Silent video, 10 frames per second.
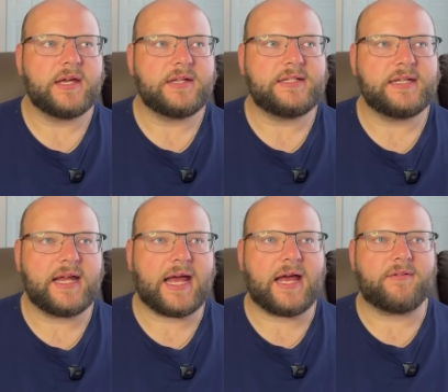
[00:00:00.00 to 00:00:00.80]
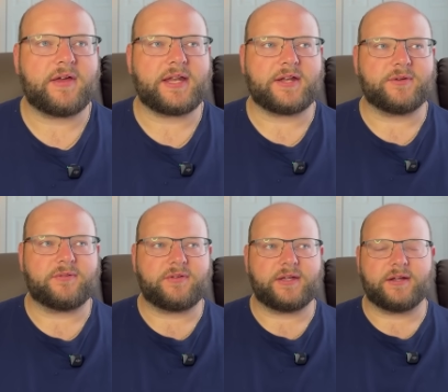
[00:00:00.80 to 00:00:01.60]
did have an annual
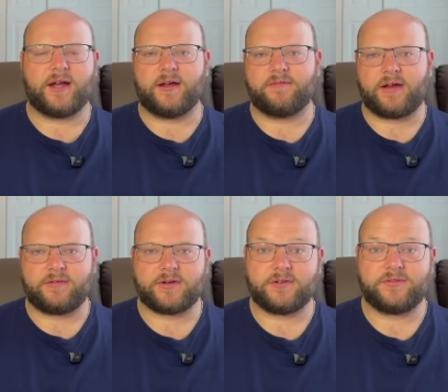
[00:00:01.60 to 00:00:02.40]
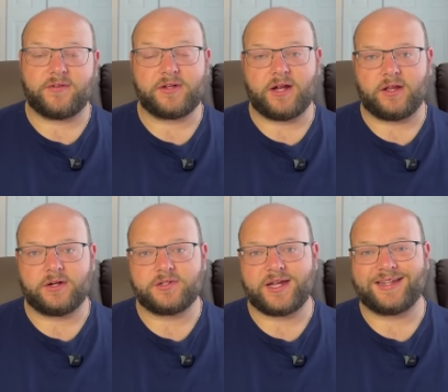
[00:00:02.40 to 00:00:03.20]
fee of
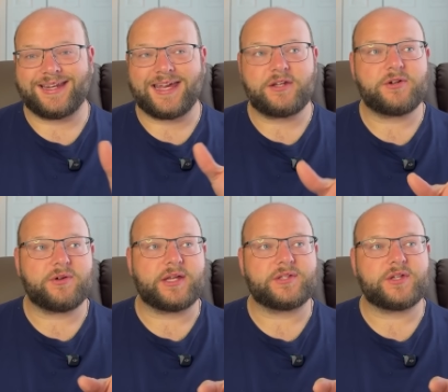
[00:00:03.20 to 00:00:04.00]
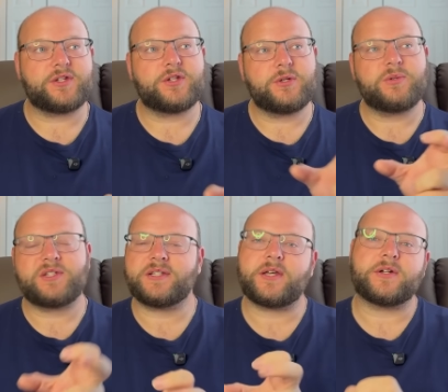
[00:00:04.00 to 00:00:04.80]
$550, and it increased to
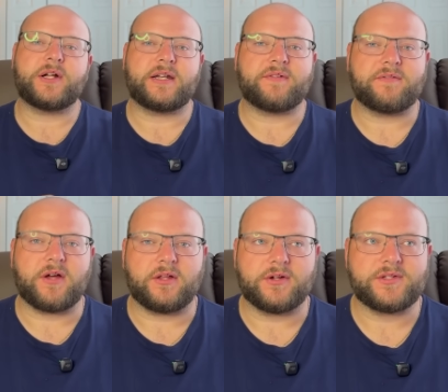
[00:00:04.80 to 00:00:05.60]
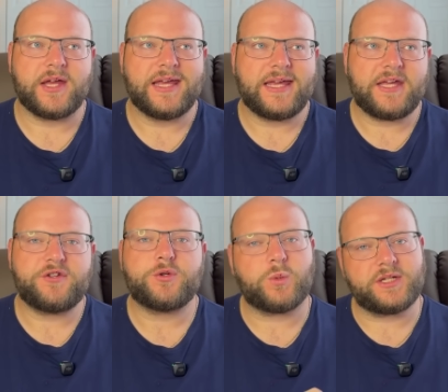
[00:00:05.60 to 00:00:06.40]
$695 in
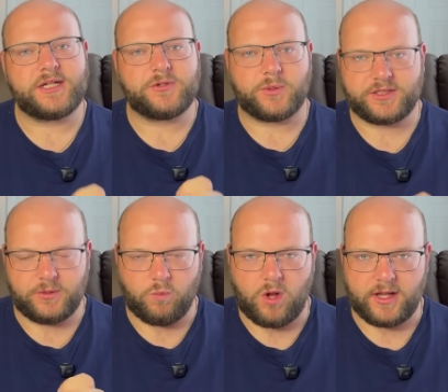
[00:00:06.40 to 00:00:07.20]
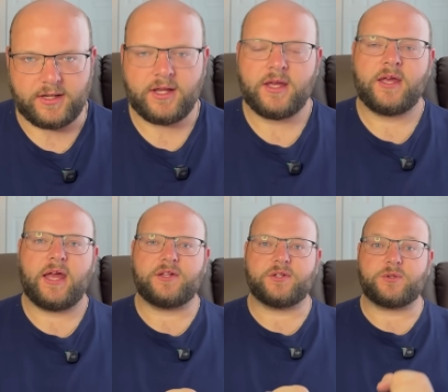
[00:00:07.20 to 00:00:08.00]
2021.
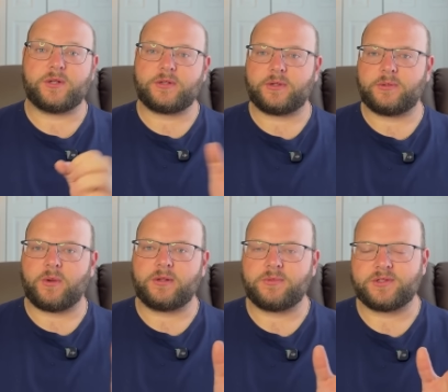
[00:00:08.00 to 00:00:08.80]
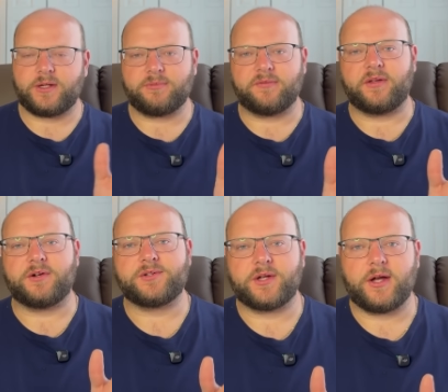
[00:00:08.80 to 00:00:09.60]
And so 2021 was a number of
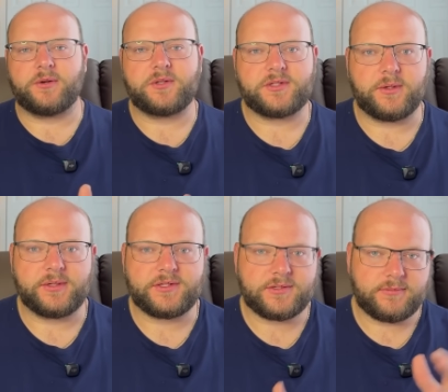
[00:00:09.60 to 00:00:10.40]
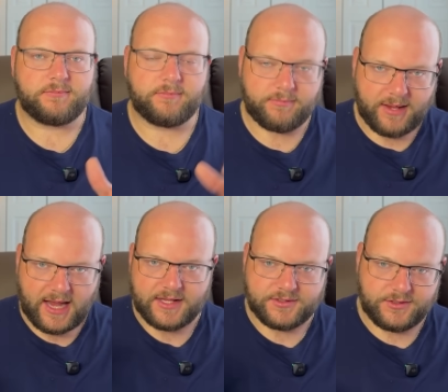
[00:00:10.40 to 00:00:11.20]
years ago, and so it's
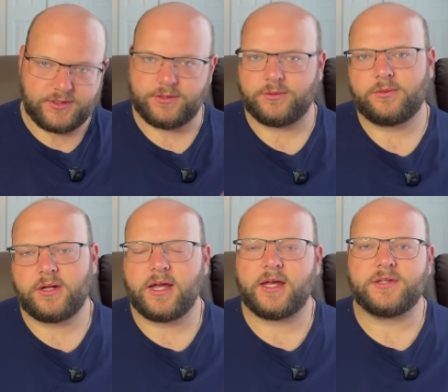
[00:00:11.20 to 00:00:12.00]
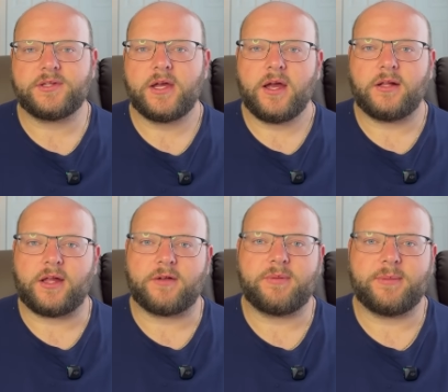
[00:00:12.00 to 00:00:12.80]
past due, as a
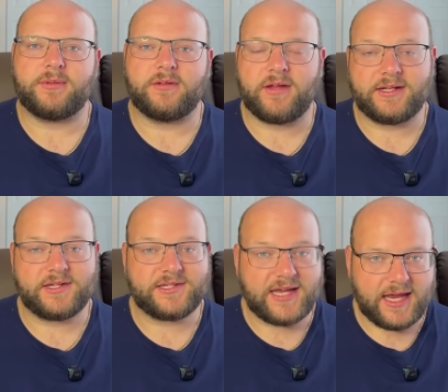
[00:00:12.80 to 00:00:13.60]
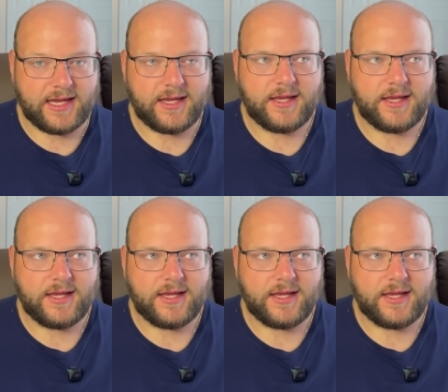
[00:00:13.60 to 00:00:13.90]
lot of people have liked to say.